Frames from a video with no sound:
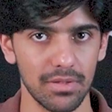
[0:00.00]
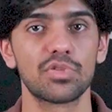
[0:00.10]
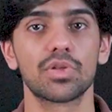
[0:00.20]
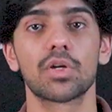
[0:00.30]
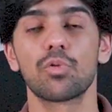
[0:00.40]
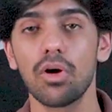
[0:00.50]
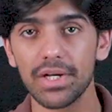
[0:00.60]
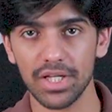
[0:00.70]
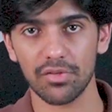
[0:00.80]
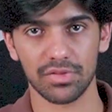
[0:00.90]
So the
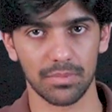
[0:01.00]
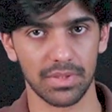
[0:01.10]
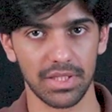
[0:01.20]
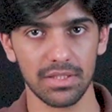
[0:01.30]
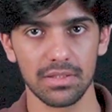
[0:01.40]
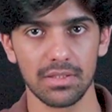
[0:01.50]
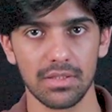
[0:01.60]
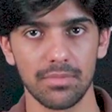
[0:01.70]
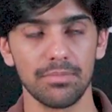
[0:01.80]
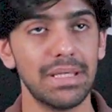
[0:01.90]
quality of something
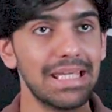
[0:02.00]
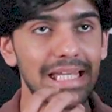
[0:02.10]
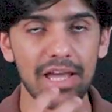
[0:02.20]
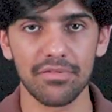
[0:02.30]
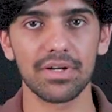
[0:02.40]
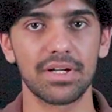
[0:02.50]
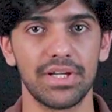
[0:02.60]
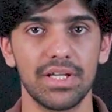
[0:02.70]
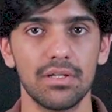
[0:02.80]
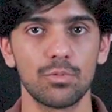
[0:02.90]
being
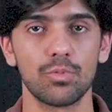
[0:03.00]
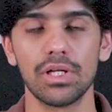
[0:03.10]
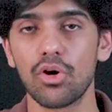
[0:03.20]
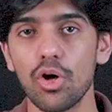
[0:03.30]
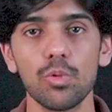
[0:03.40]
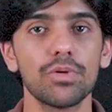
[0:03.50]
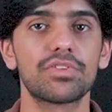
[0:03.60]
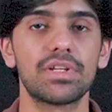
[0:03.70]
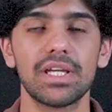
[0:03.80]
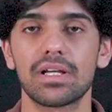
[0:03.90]
evergreen will
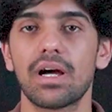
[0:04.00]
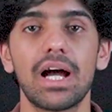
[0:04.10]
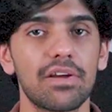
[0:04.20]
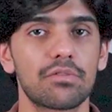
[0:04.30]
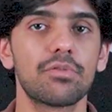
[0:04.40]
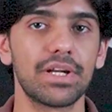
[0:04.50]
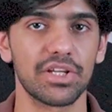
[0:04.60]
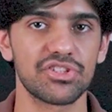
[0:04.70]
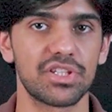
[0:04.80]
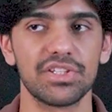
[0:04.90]
always take higher
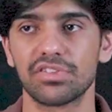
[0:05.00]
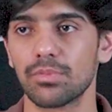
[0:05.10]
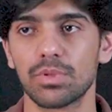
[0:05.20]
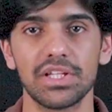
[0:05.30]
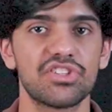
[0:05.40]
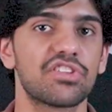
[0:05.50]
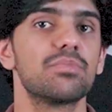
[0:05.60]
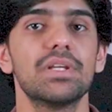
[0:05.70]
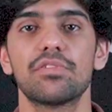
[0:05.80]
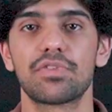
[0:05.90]
weightage than something
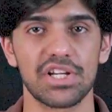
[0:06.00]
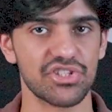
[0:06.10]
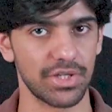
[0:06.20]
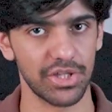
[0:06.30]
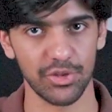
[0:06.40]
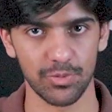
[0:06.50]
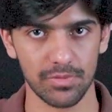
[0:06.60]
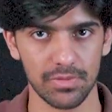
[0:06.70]
just being fresh and new.